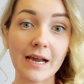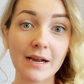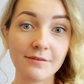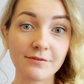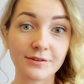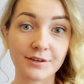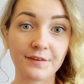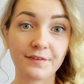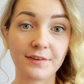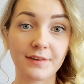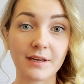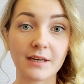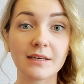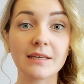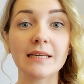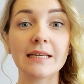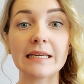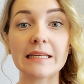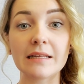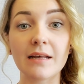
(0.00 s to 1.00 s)

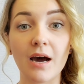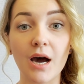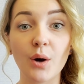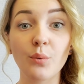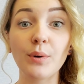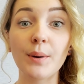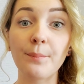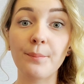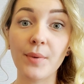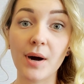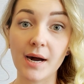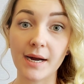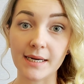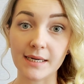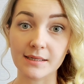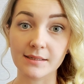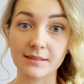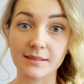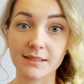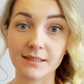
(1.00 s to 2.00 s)
everything in our
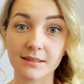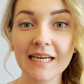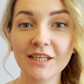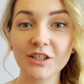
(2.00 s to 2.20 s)
mind.